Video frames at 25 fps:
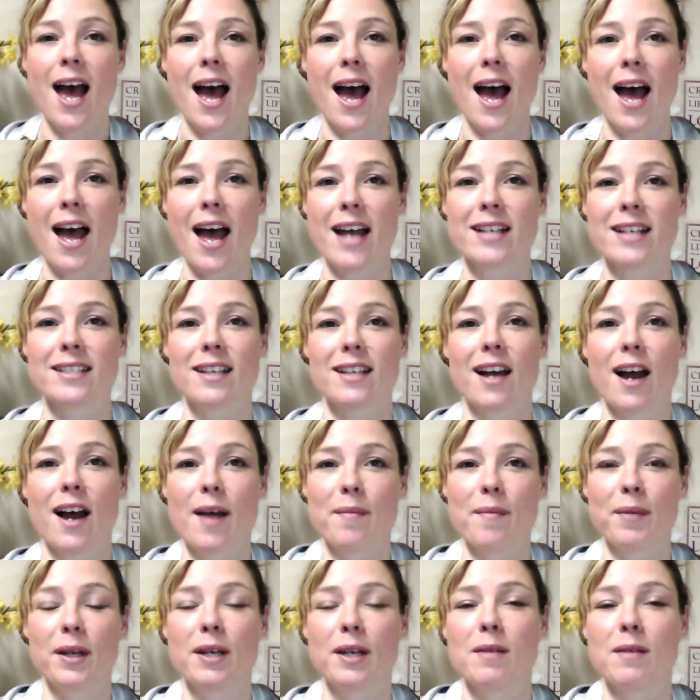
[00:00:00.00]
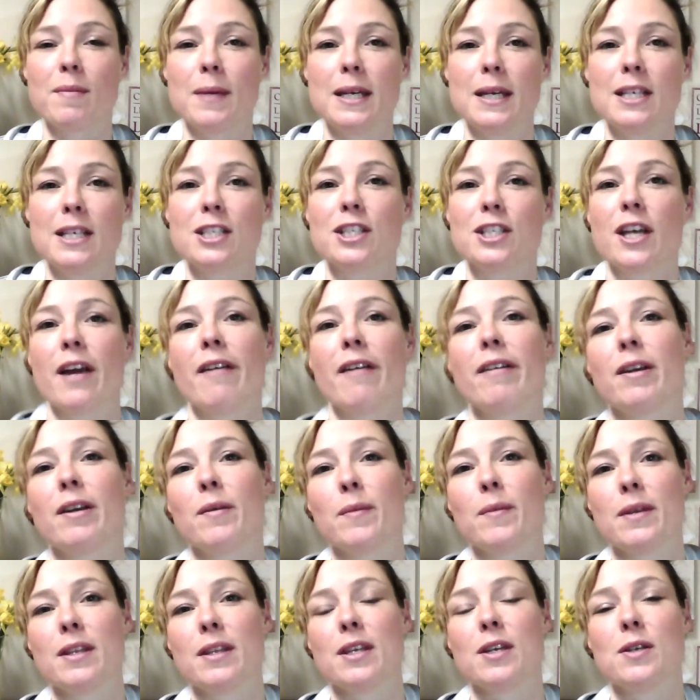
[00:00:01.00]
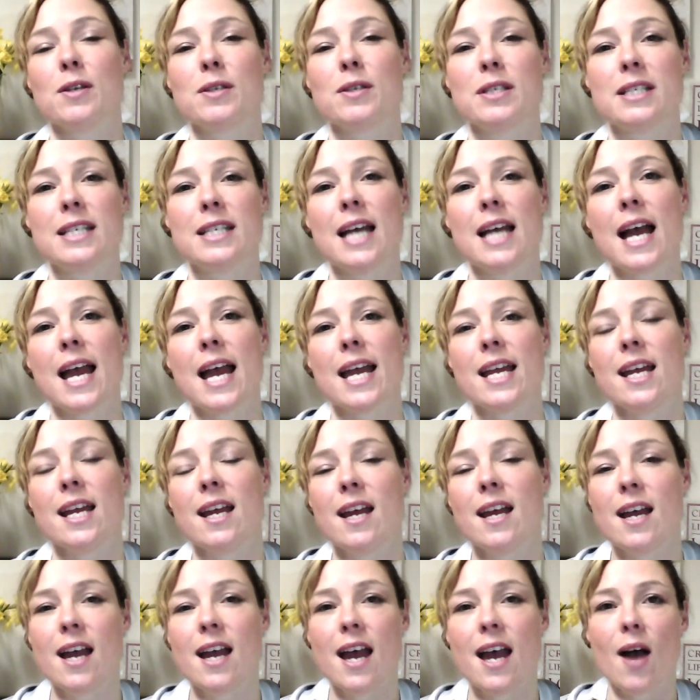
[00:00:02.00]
and I'm going to be sharing with you today